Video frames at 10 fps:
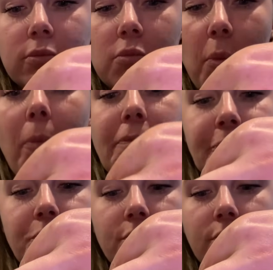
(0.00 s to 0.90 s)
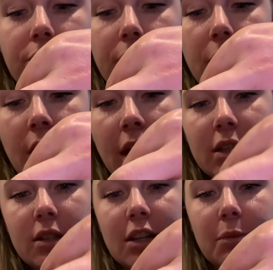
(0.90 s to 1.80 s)
Mmm. It
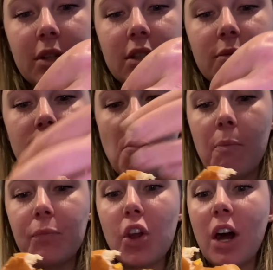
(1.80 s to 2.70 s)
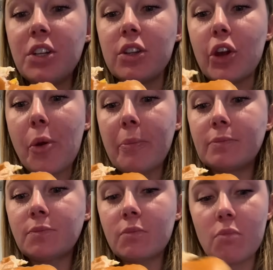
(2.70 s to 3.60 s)
does have mustard. No onion though.
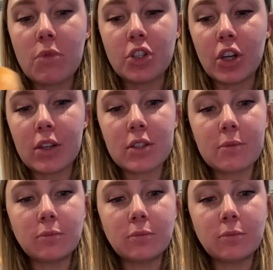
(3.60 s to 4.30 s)
Jerks.